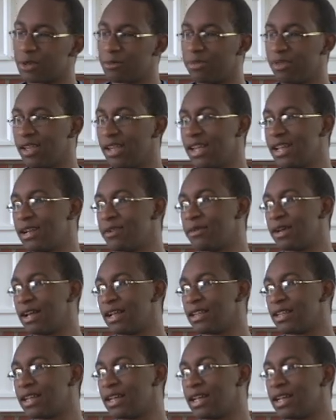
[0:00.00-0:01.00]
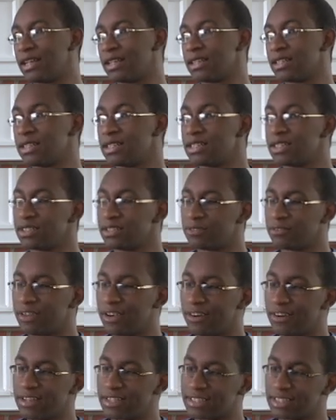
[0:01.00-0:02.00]
complain about
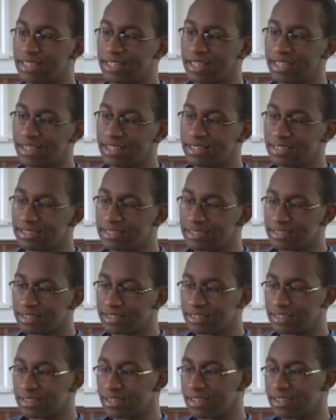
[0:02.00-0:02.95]
various things,